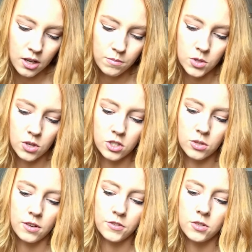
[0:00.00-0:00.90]
So I do
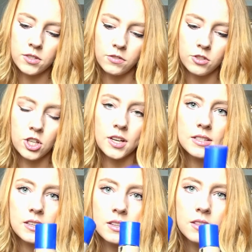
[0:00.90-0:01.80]
have 2 different shades
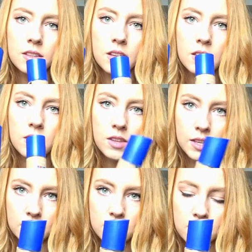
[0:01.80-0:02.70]
in
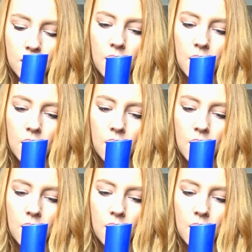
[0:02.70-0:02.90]
these.